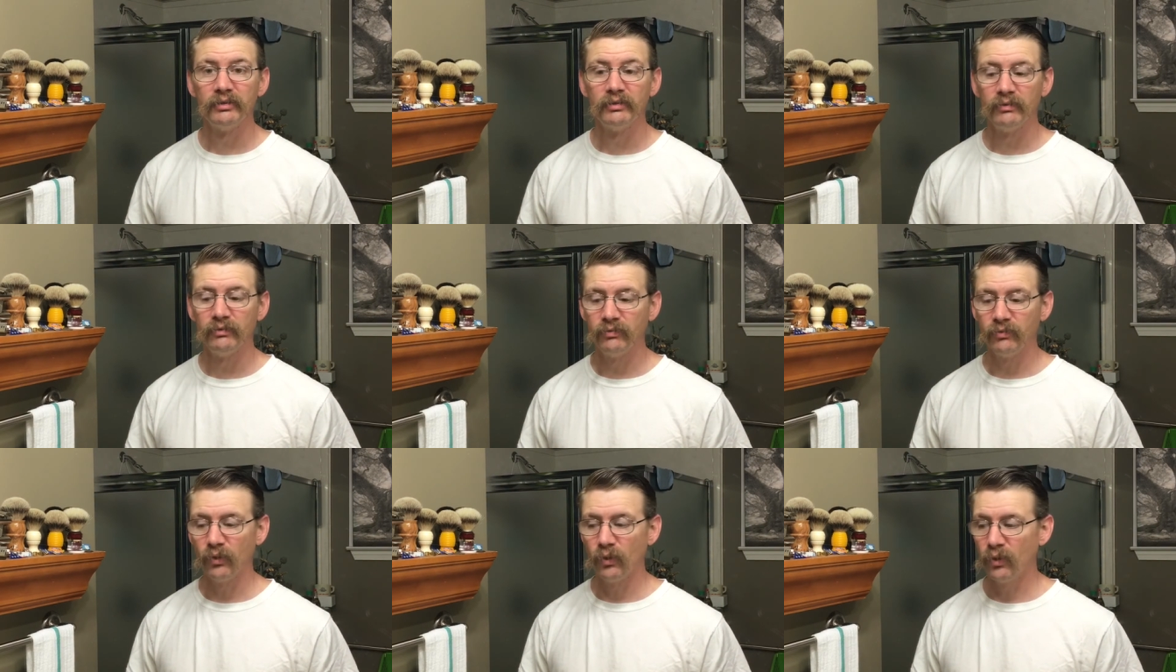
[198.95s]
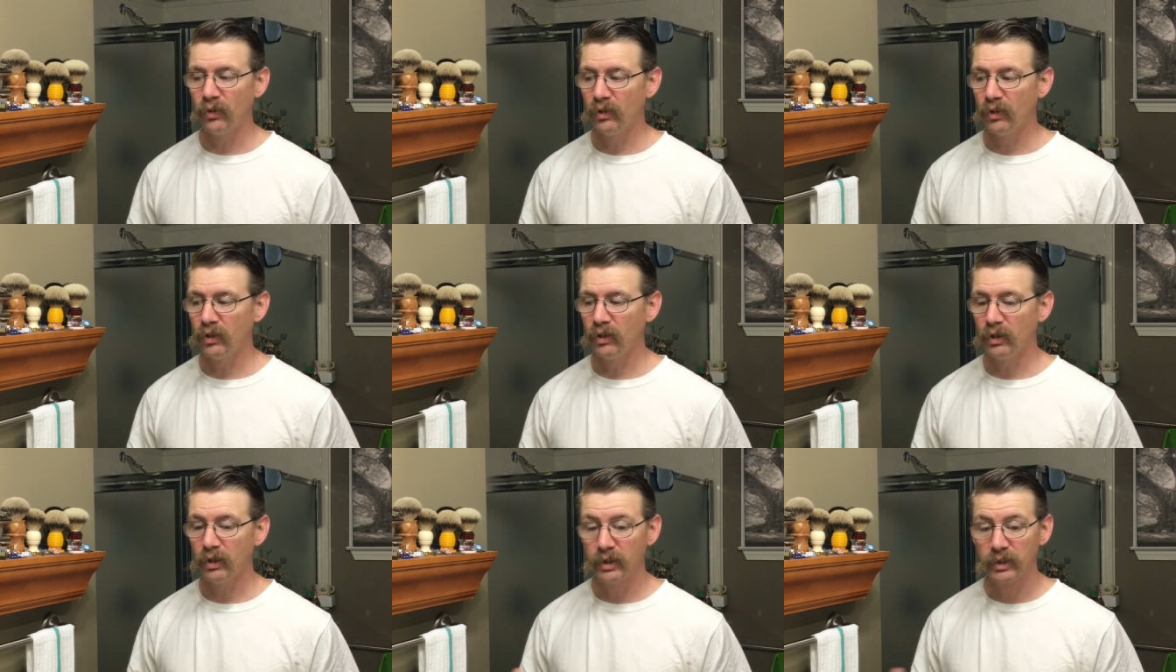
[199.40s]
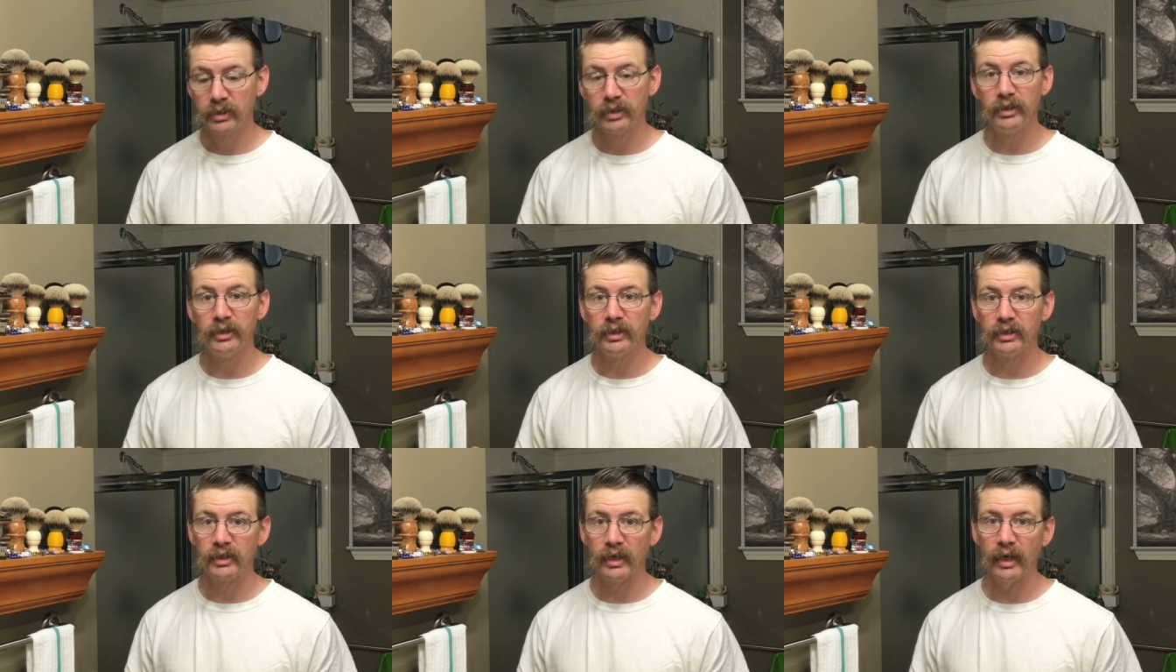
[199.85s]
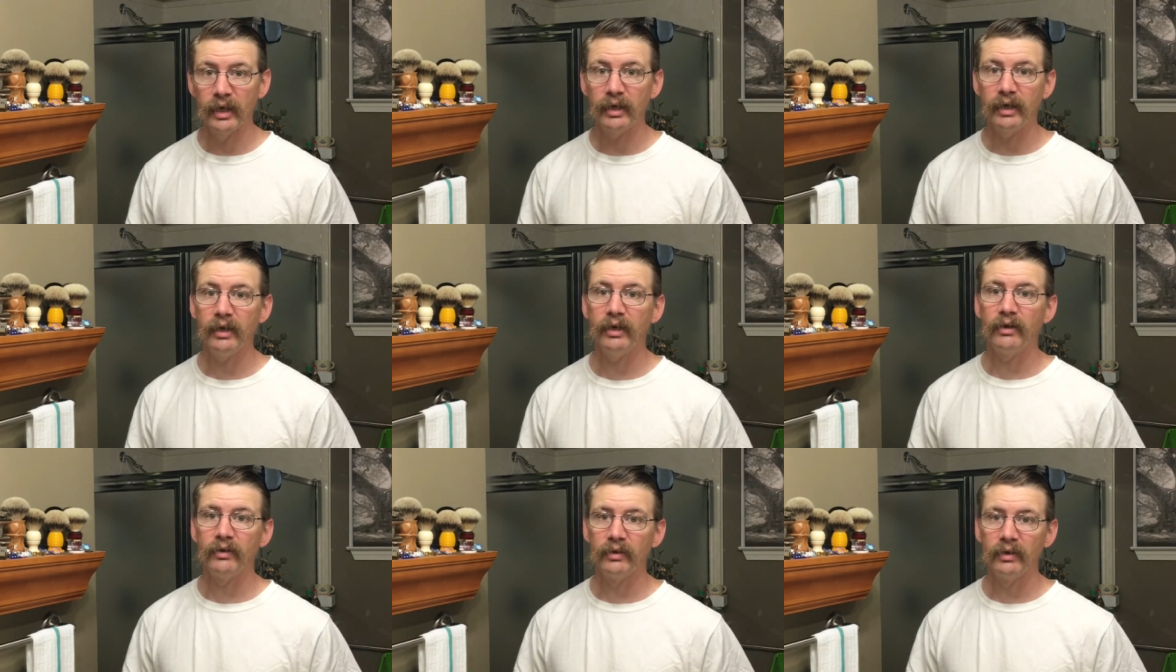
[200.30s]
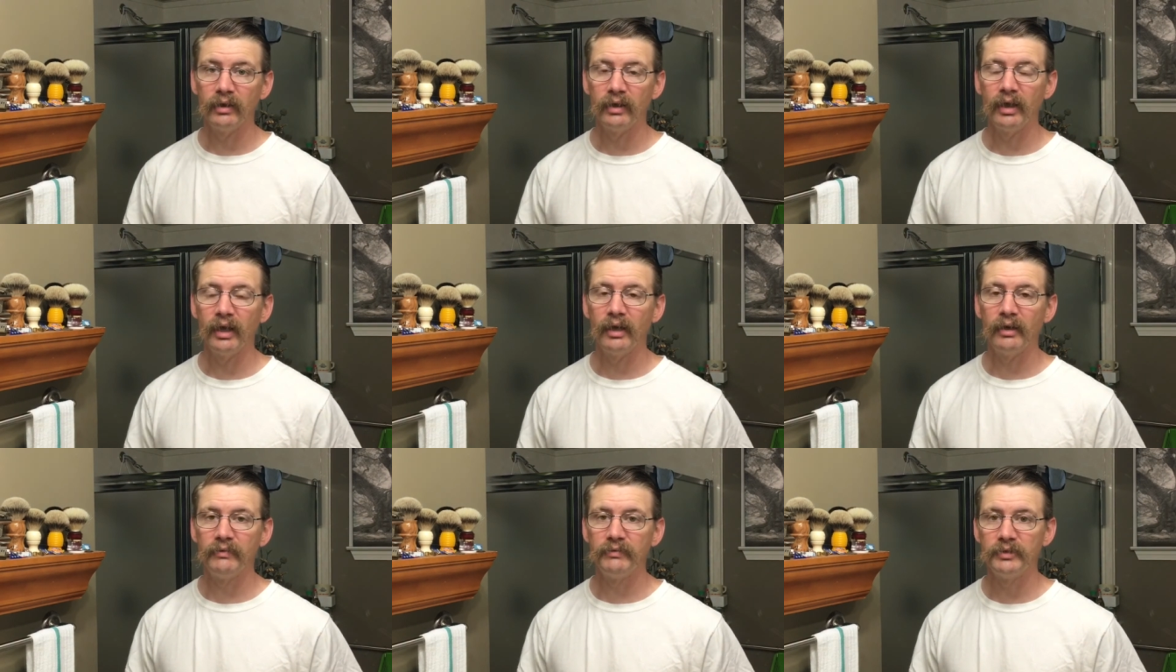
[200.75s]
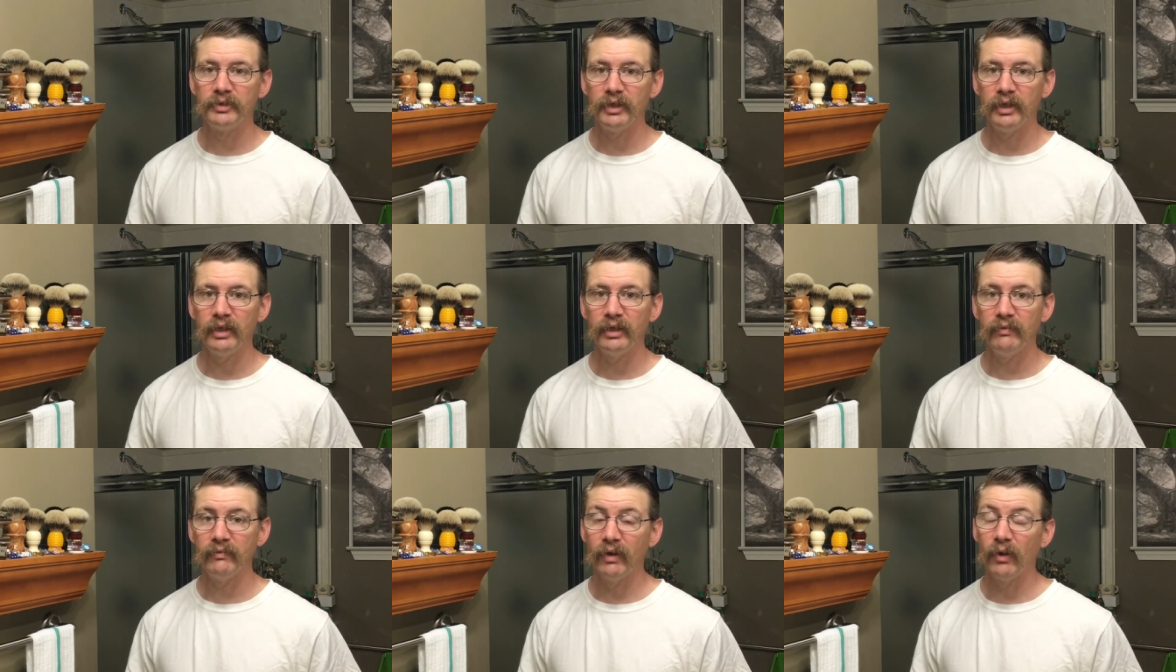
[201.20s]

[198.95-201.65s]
for us to just hang out at a live shave.